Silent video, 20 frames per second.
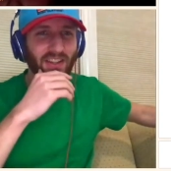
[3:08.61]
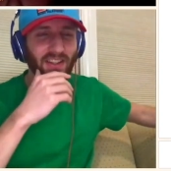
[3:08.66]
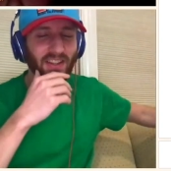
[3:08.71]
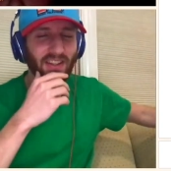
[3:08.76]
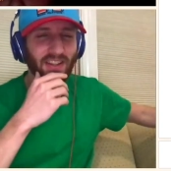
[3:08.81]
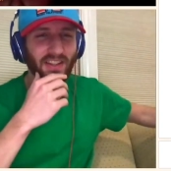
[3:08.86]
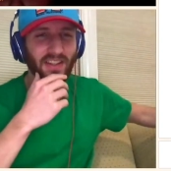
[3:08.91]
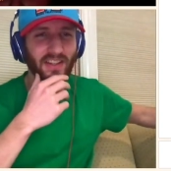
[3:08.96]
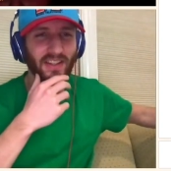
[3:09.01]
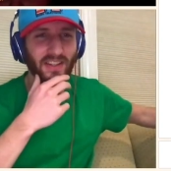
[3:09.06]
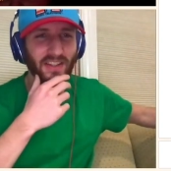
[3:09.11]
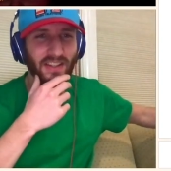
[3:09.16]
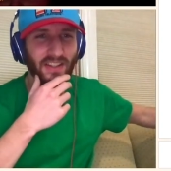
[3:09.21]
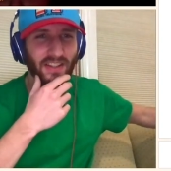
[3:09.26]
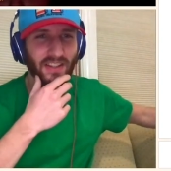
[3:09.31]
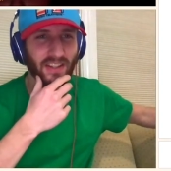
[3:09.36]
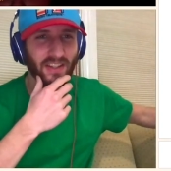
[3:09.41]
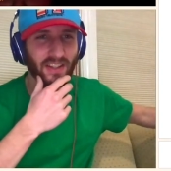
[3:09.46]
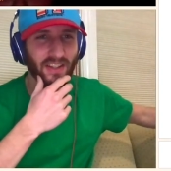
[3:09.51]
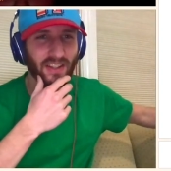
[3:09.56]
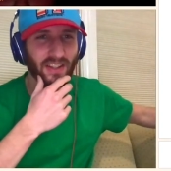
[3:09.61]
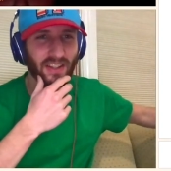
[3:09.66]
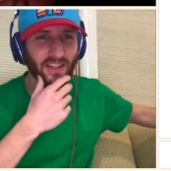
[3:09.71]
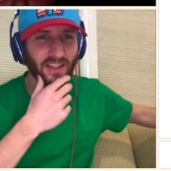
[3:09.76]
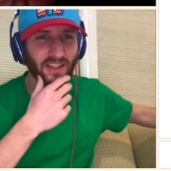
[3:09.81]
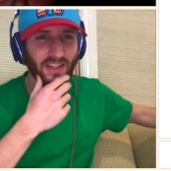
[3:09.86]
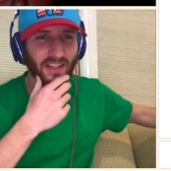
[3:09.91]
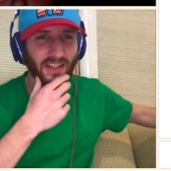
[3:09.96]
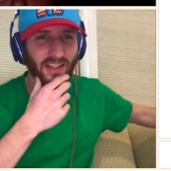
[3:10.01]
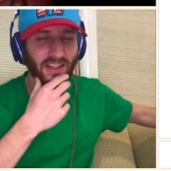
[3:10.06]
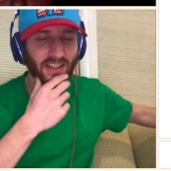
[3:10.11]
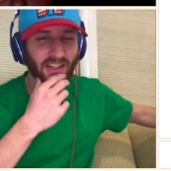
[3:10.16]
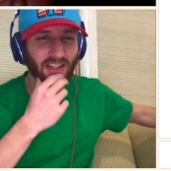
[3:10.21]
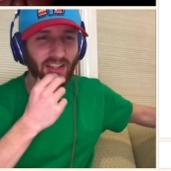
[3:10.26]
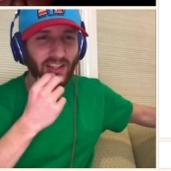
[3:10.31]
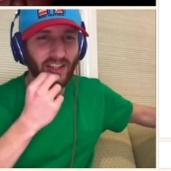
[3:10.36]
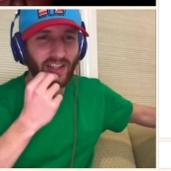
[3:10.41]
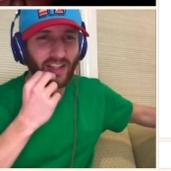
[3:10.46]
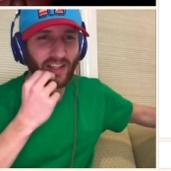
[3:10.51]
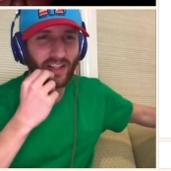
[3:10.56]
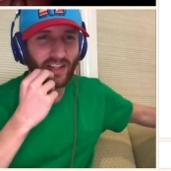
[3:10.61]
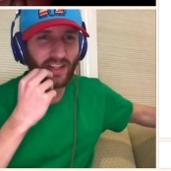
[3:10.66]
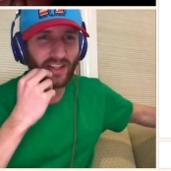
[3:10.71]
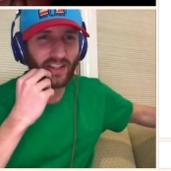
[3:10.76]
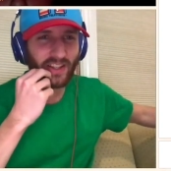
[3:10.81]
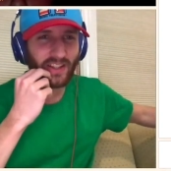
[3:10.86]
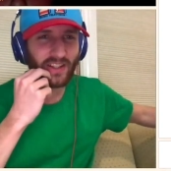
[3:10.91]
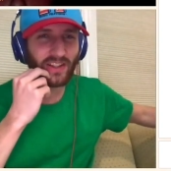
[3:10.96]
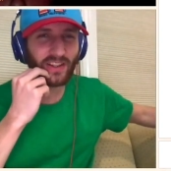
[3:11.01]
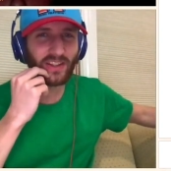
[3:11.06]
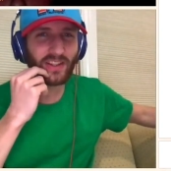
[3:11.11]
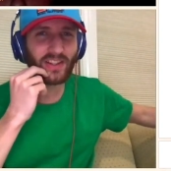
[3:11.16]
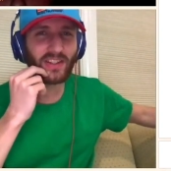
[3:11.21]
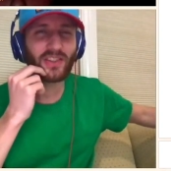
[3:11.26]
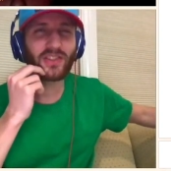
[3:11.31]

Probably doing drugs in the back alley. Why do you sound like that?